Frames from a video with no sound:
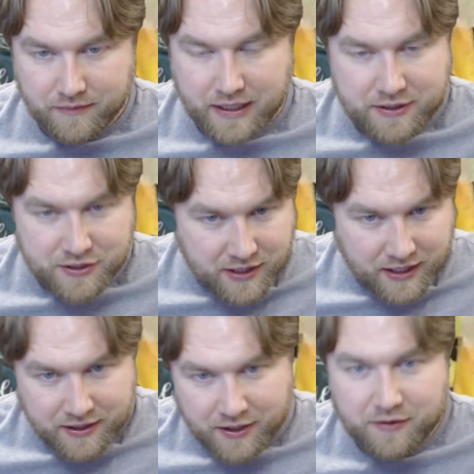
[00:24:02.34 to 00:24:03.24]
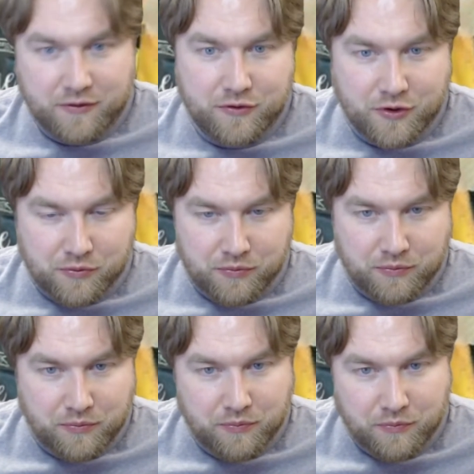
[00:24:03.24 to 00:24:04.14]
just like the
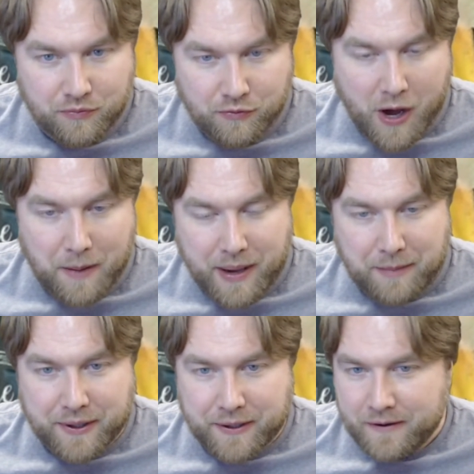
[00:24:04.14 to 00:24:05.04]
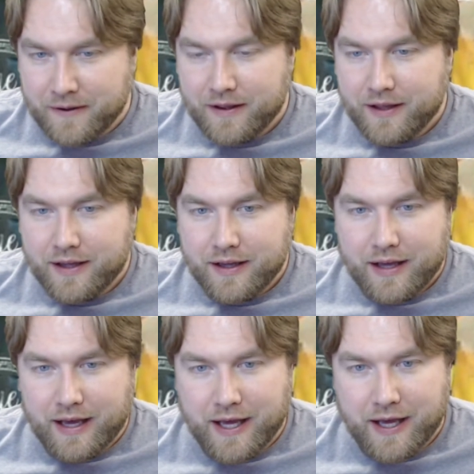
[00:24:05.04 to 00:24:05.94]
raw pepper.
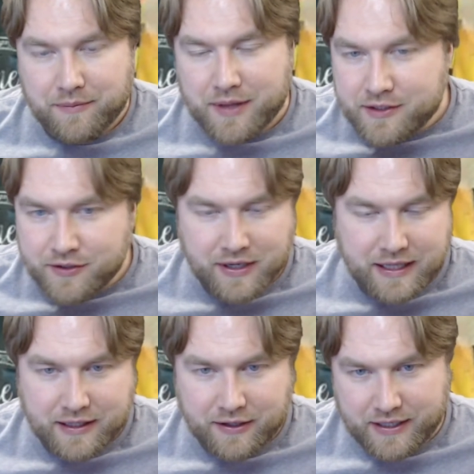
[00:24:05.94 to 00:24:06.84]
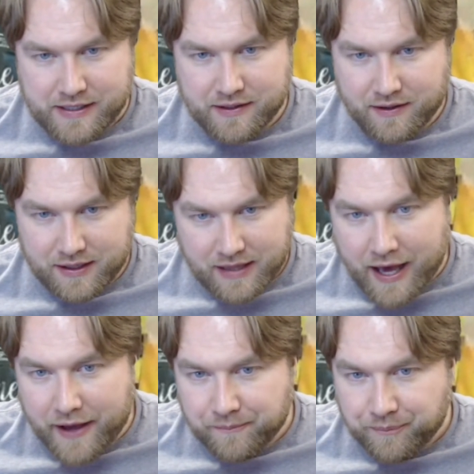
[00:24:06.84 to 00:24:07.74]
I'm not doing anything crazy like that.